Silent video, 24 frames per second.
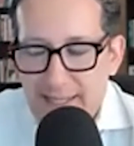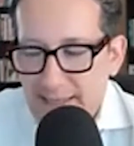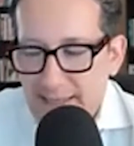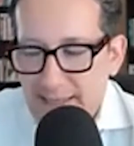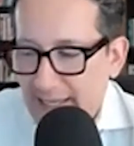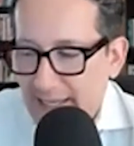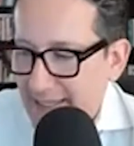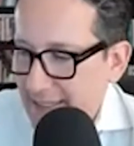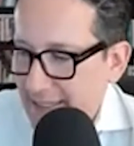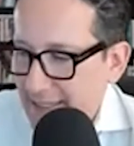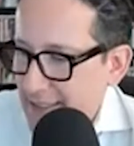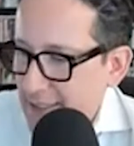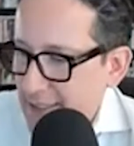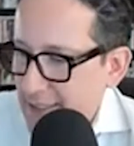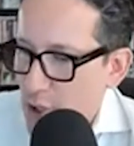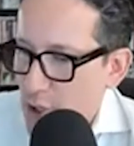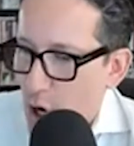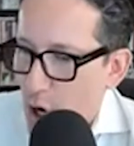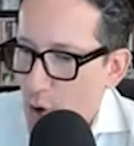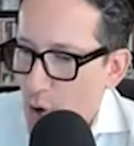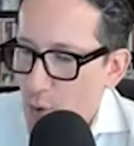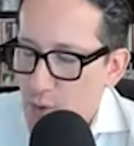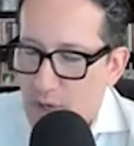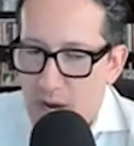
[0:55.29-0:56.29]
Like,
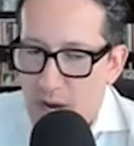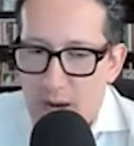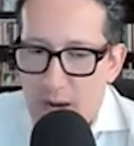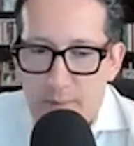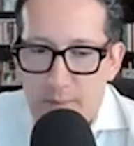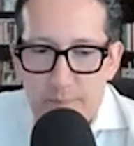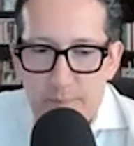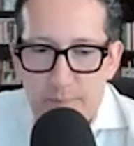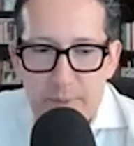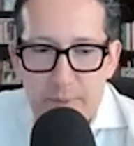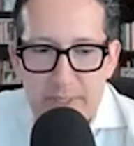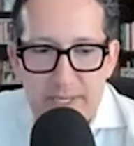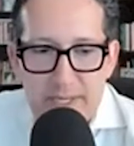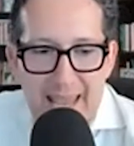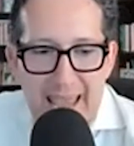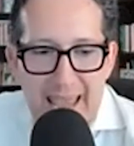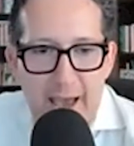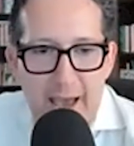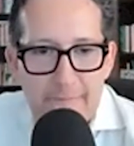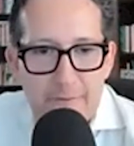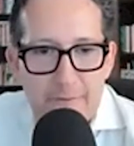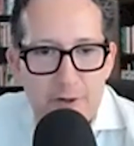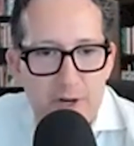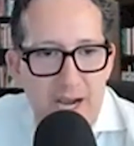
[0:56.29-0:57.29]
no company
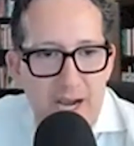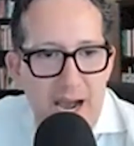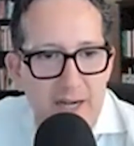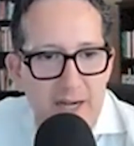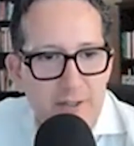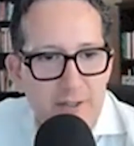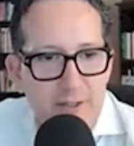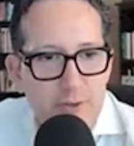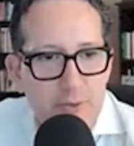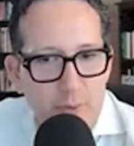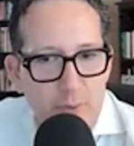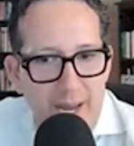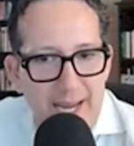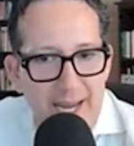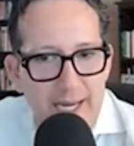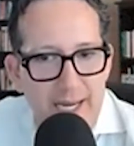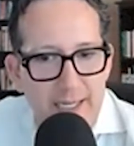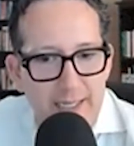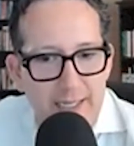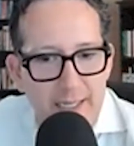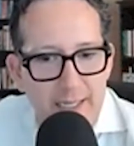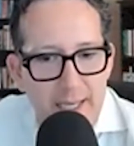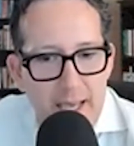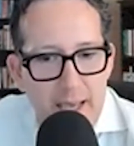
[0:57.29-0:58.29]
ever got
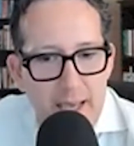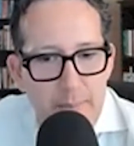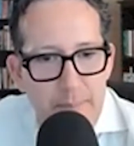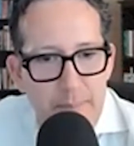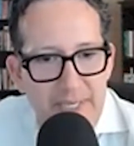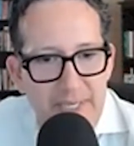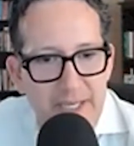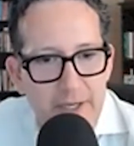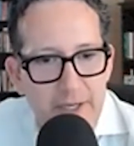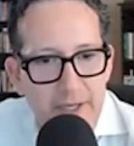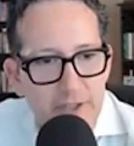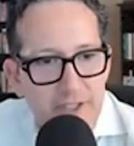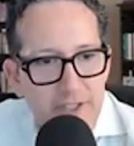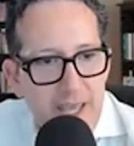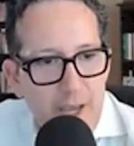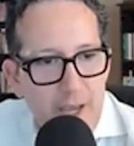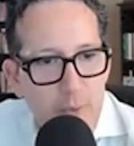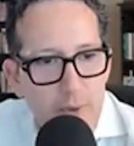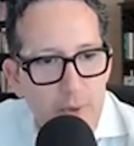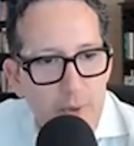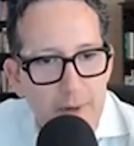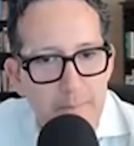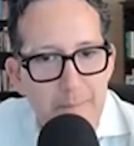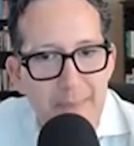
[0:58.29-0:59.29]
great because they
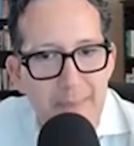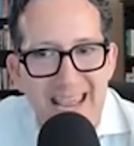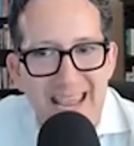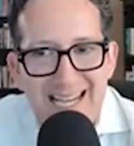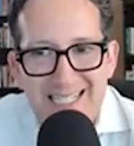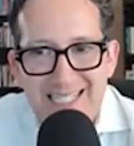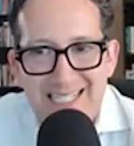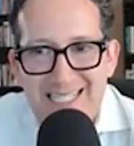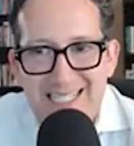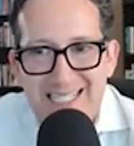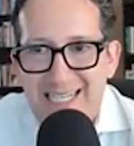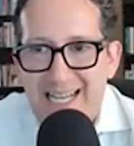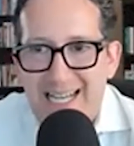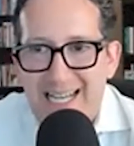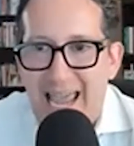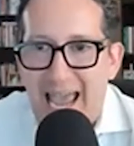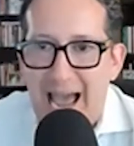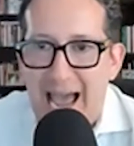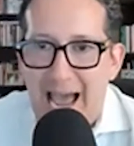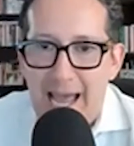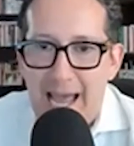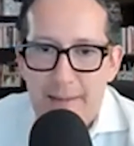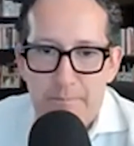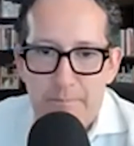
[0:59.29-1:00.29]
were amazing
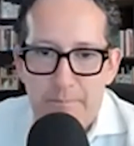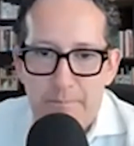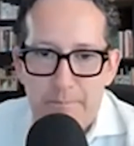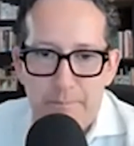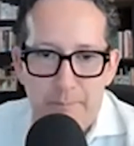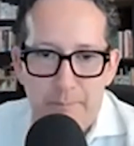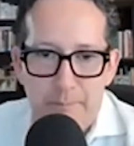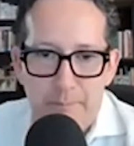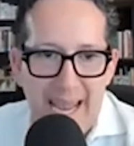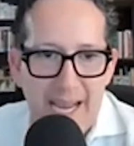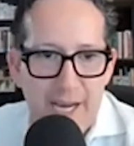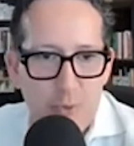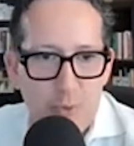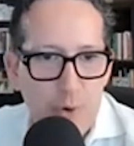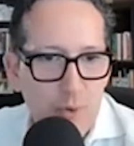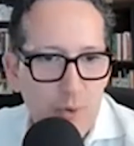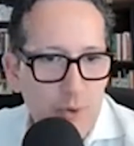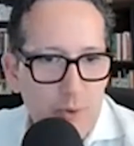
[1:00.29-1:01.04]
at payroll or